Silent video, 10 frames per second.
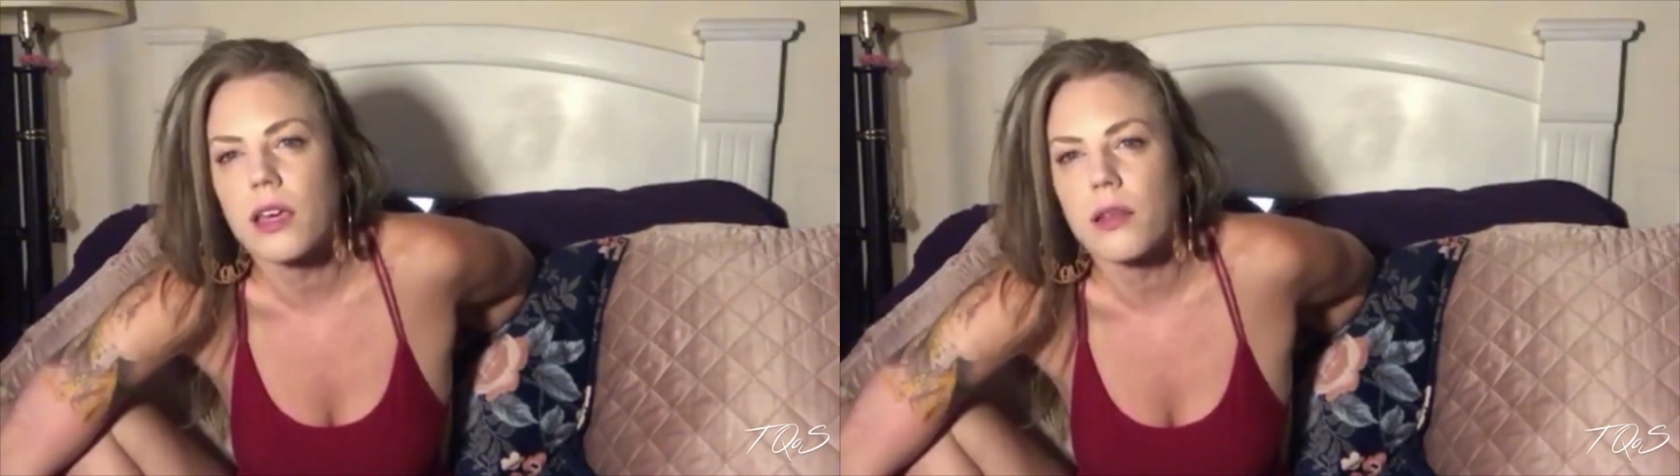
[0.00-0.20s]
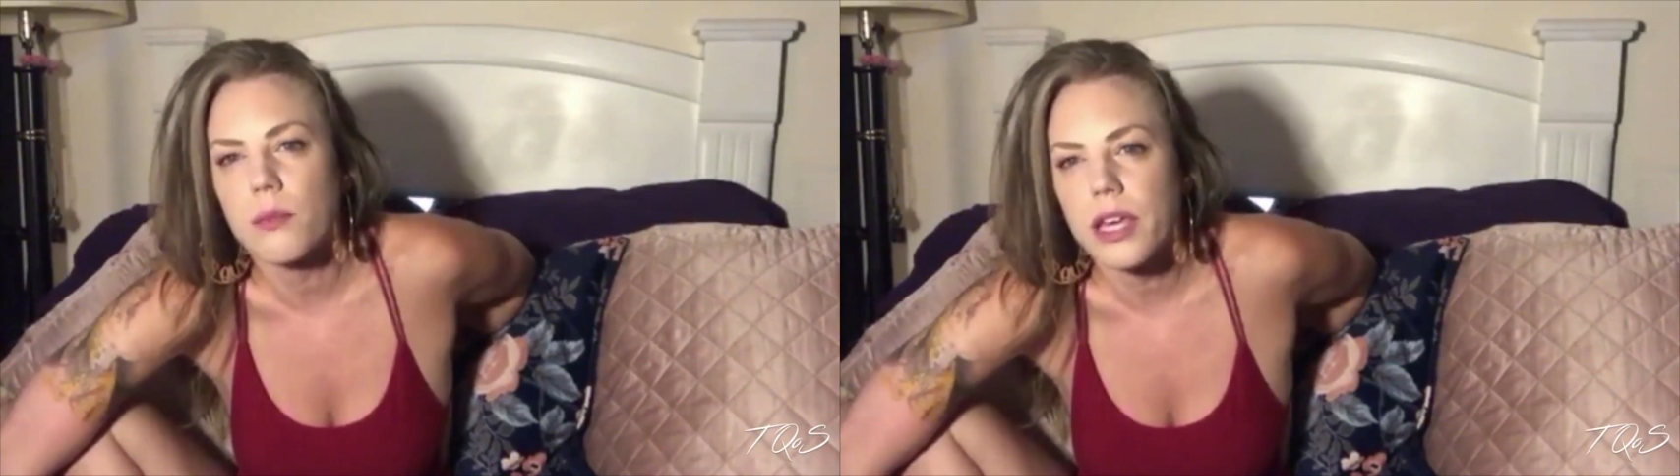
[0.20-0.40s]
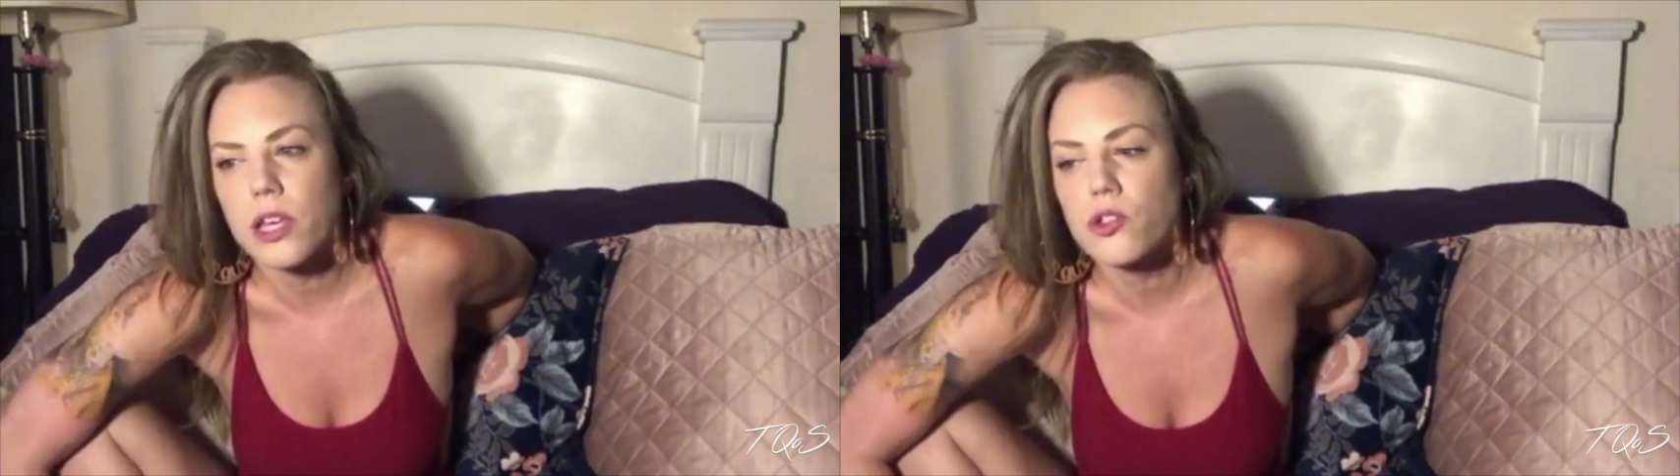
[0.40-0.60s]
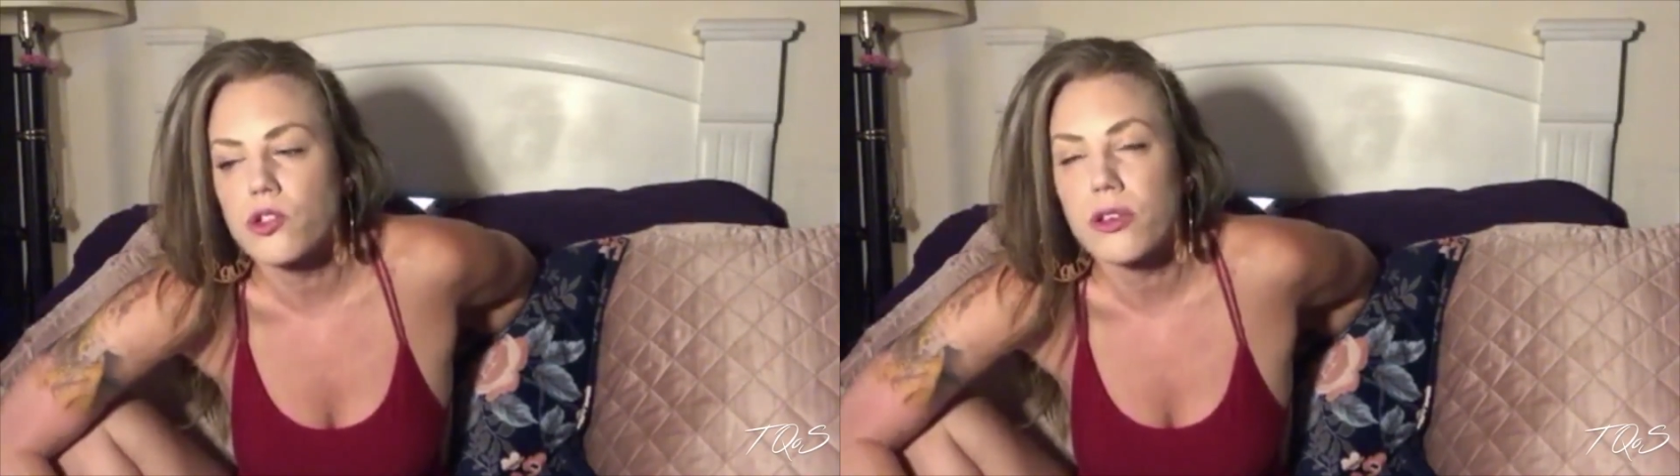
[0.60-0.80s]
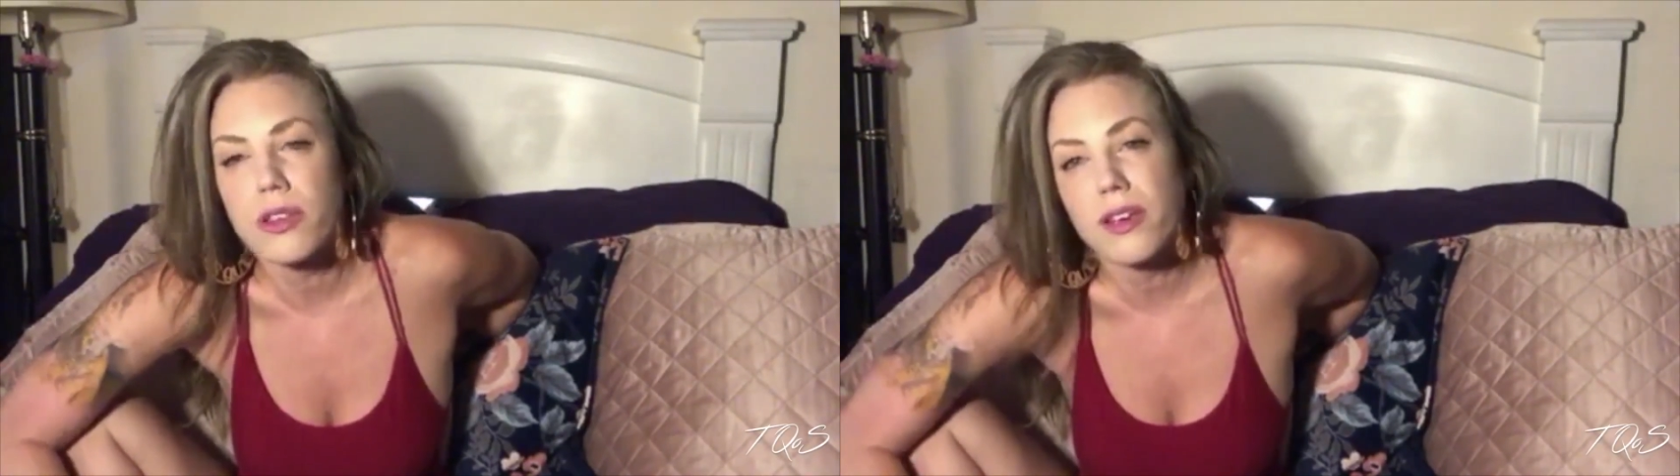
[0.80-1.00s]
and making
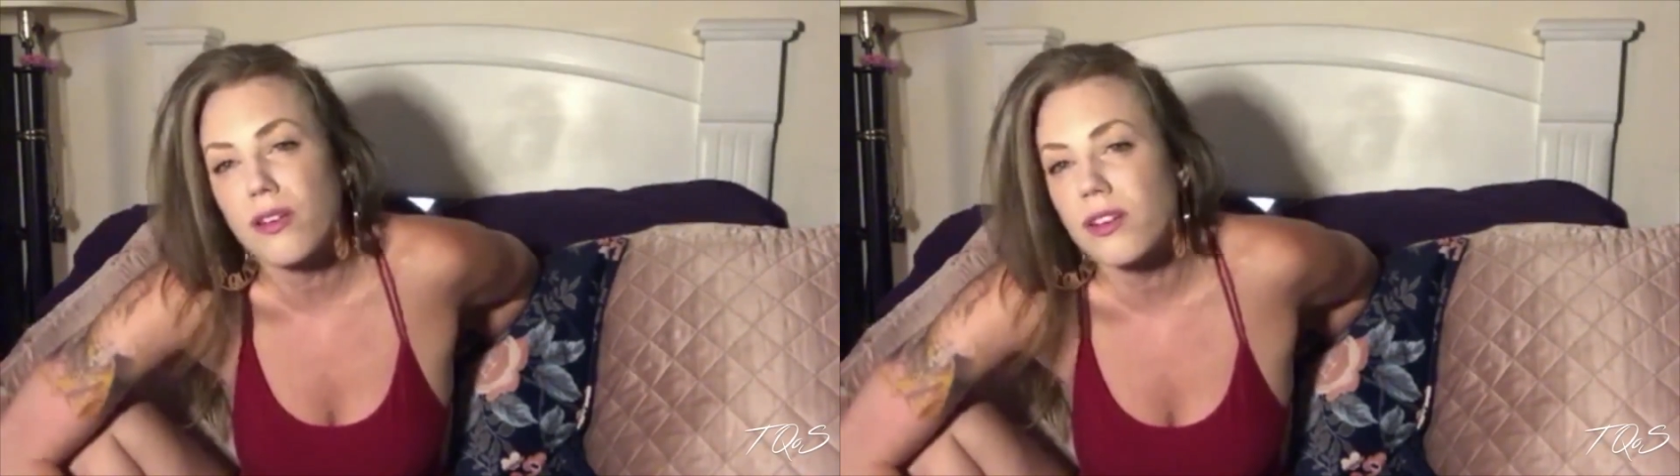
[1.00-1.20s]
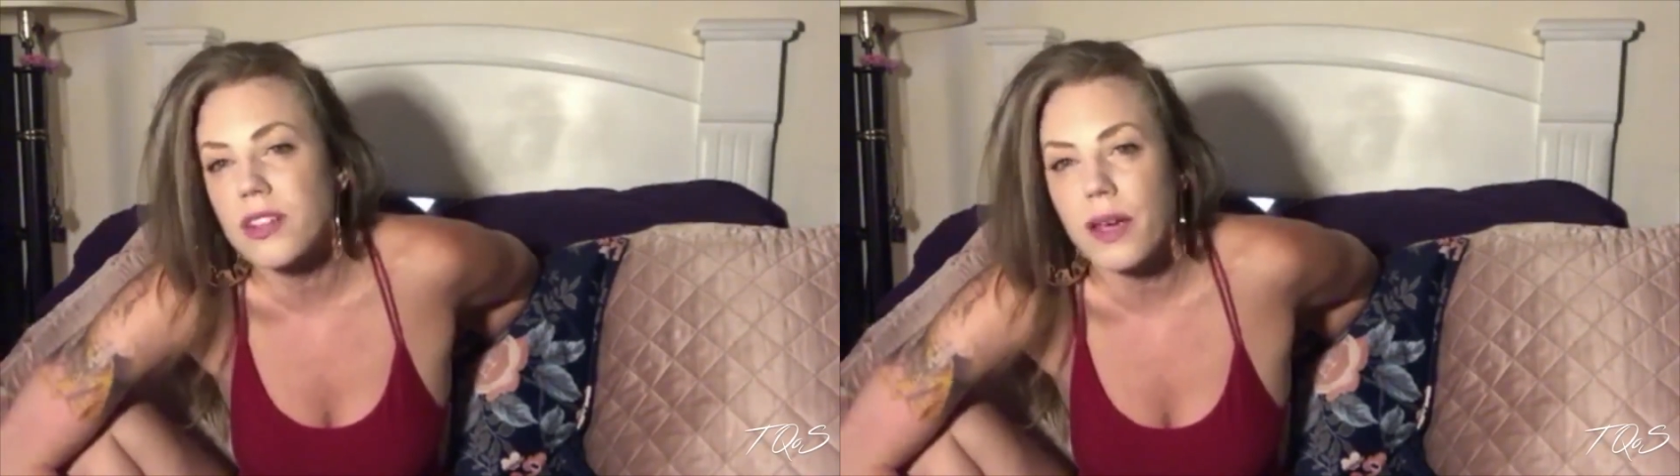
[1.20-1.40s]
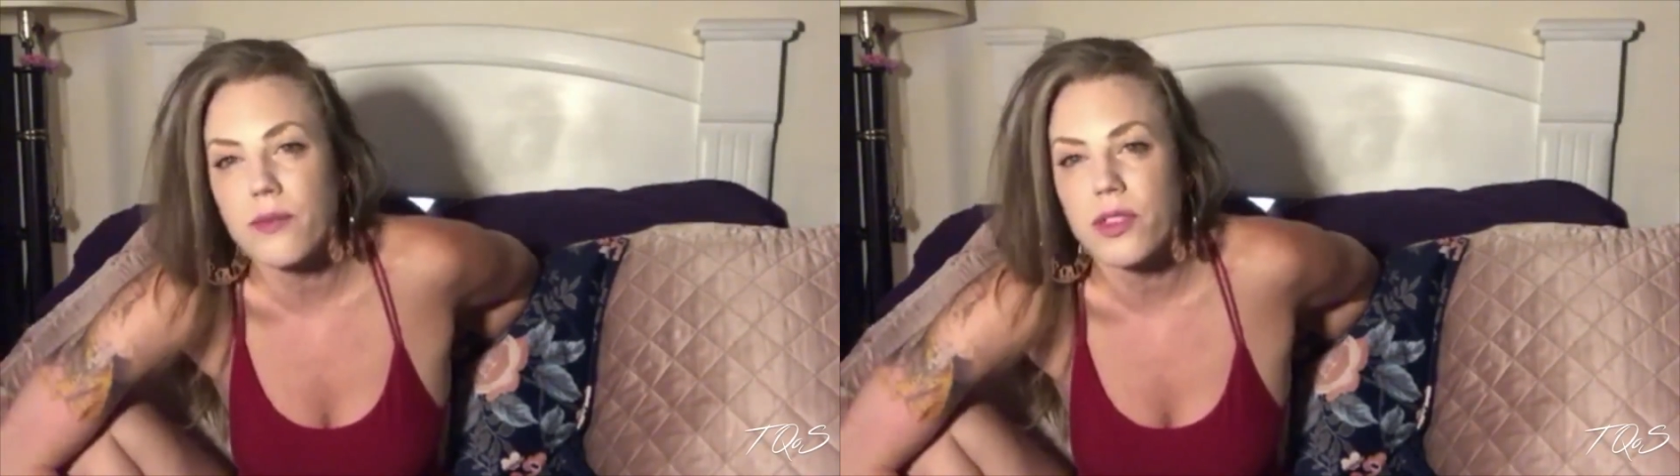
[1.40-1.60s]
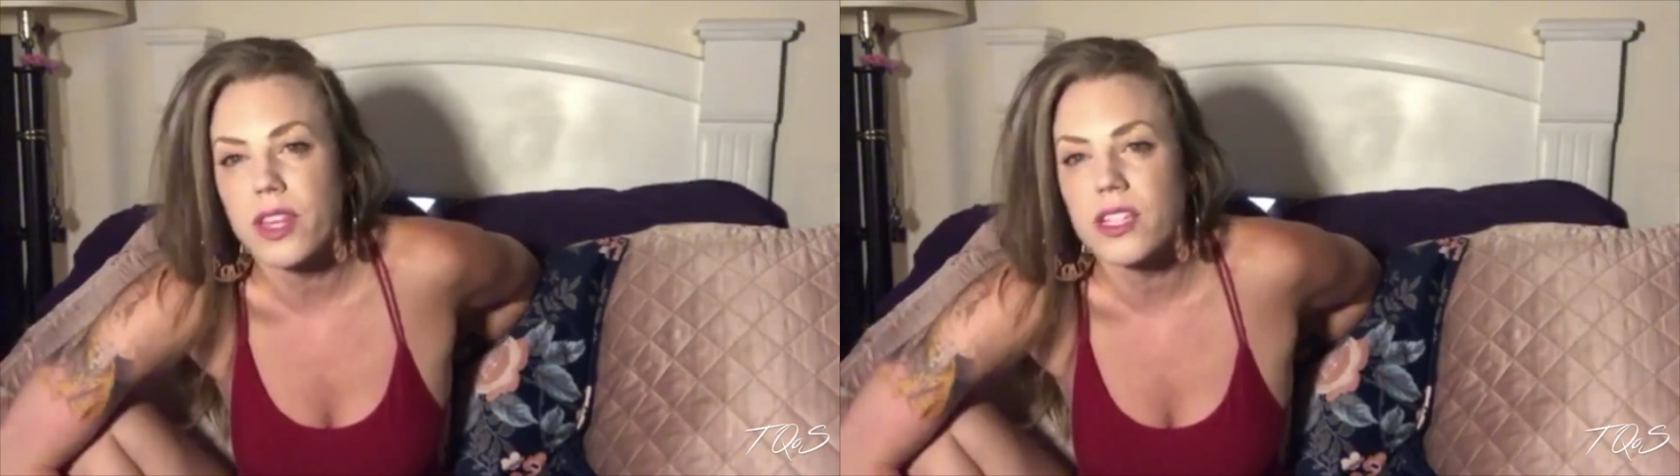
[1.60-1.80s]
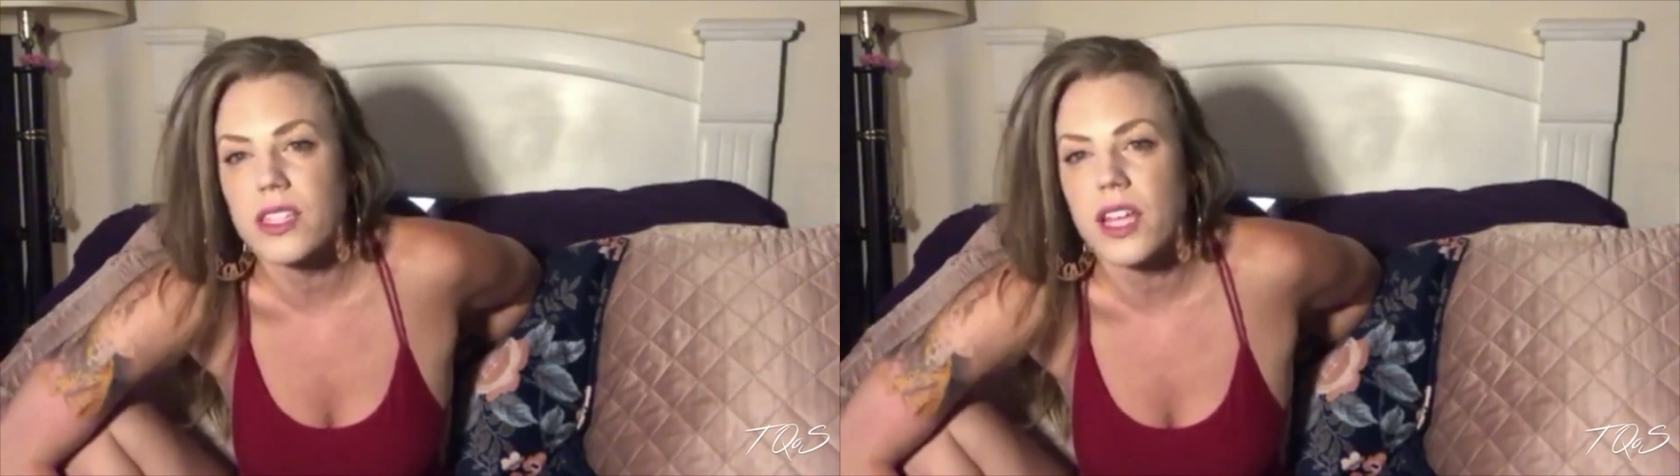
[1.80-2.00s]
sure that you're on time for things.